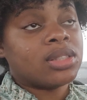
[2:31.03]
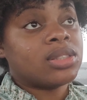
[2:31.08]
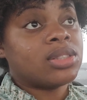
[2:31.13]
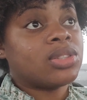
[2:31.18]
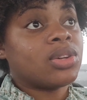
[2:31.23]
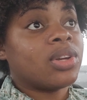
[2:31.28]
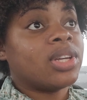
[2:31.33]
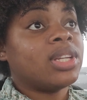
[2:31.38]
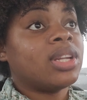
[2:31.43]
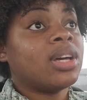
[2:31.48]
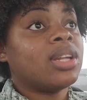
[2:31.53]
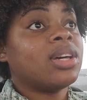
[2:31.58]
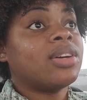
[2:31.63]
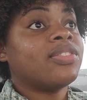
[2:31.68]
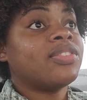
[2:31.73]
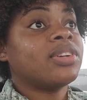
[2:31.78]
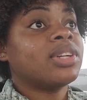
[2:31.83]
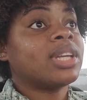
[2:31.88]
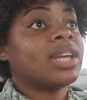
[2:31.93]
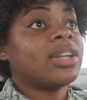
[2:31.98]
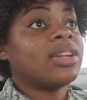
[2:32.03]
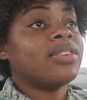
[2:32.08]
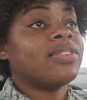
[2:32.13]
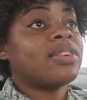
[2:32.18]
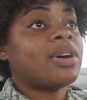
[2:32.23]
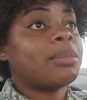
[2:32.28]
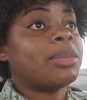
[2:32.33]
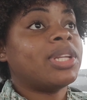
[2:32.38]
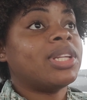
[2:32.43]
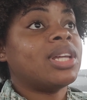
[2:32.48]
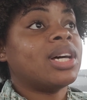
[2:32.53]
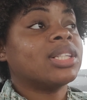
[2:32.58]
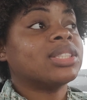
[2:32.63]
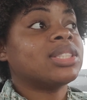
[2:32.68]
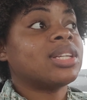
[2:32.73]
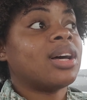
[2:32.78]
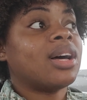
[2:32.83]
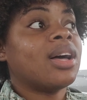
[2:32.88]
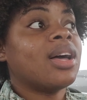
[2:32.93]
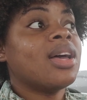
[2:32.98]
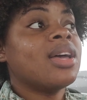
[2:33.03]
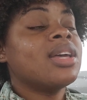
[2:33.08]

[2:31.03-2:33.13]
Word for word: so in order to get the family doctor